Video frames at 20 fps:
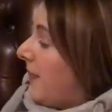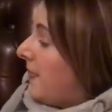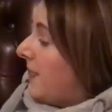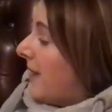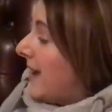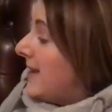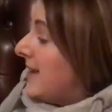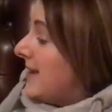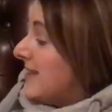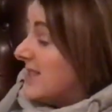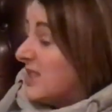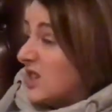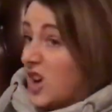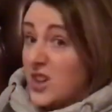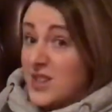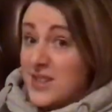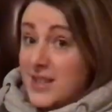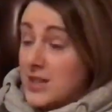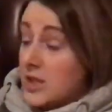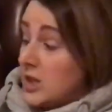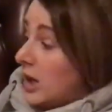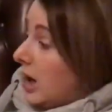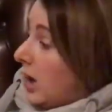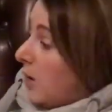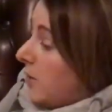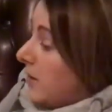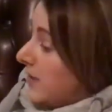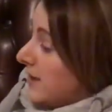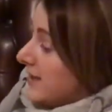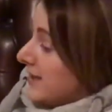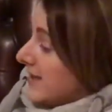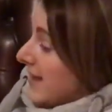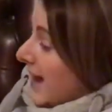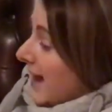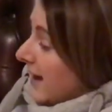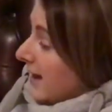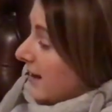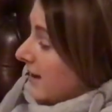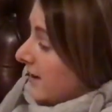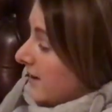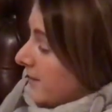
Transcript: Then he started to lower the sack.